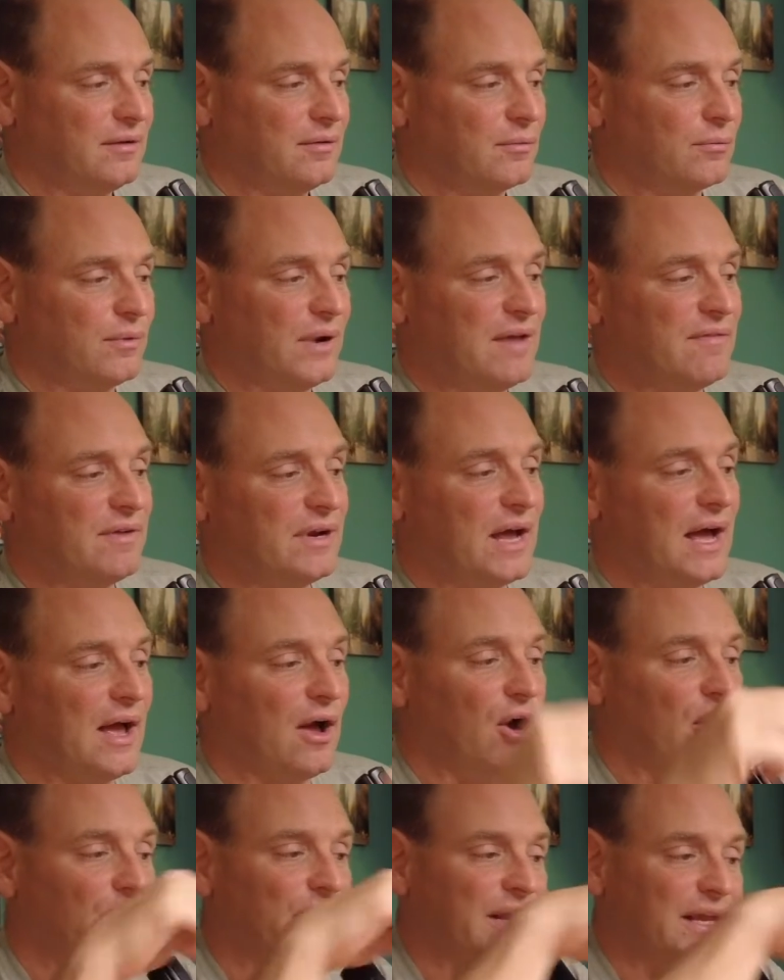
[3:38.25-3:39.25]

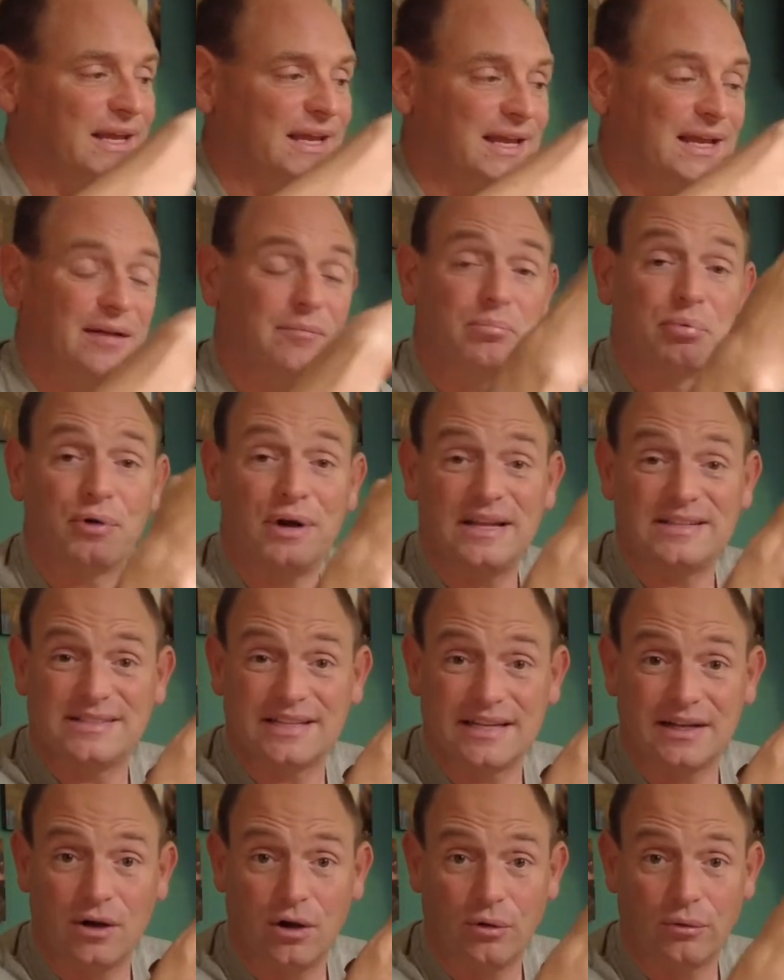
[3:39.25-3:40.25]
RavenEye on again,
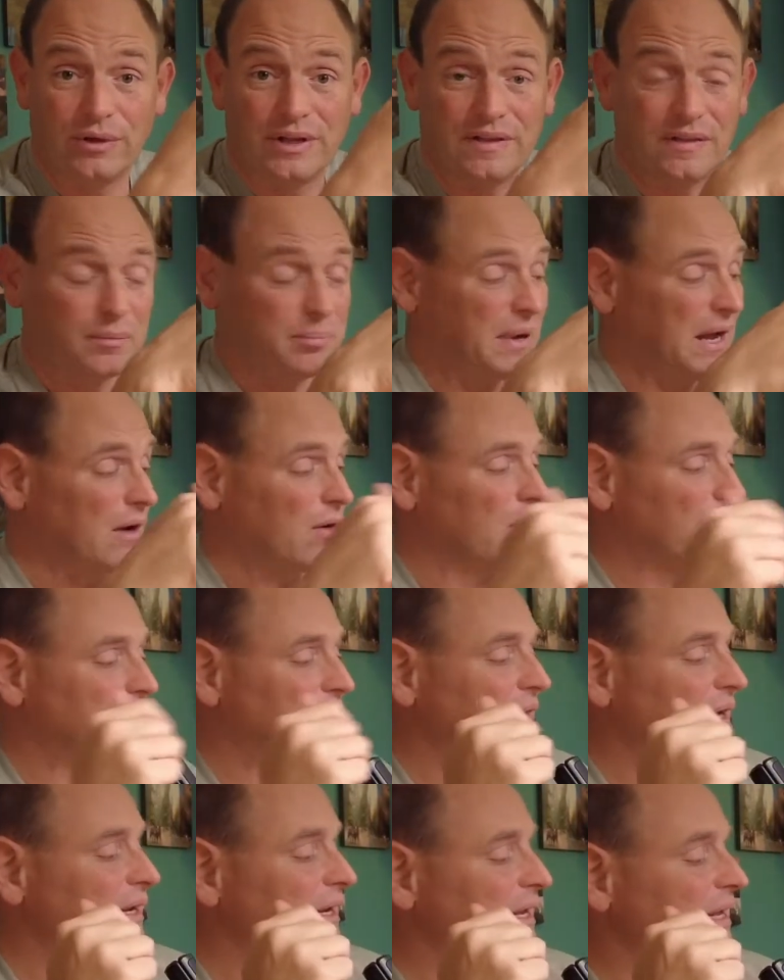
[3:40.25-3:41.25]
pressing and holding the power
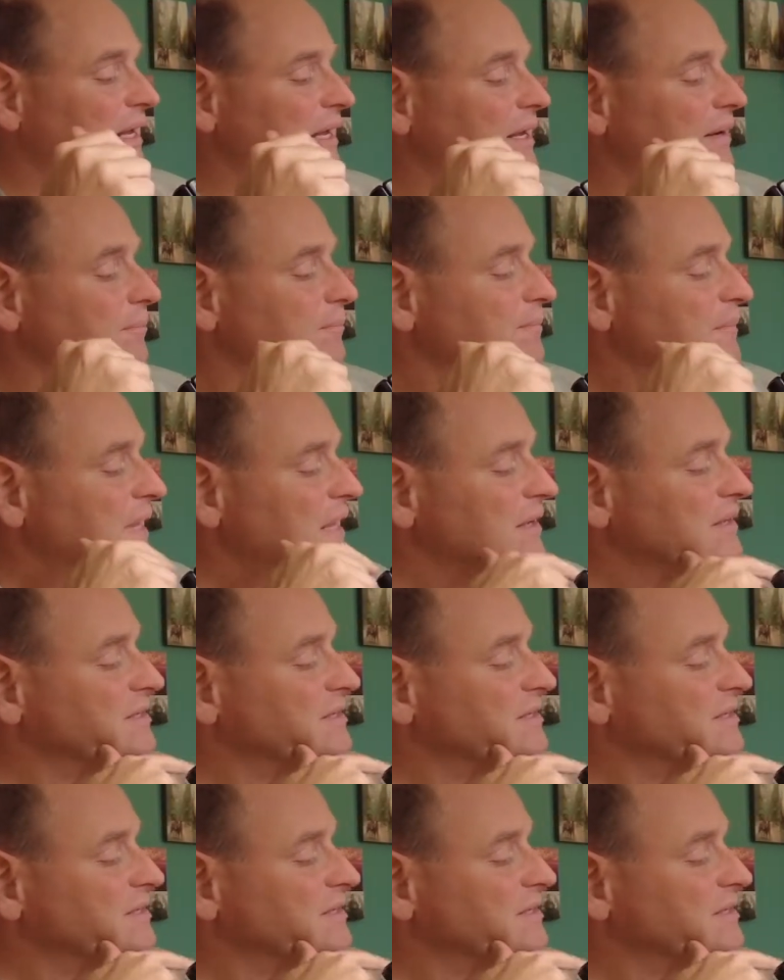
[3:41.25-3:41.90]
button again.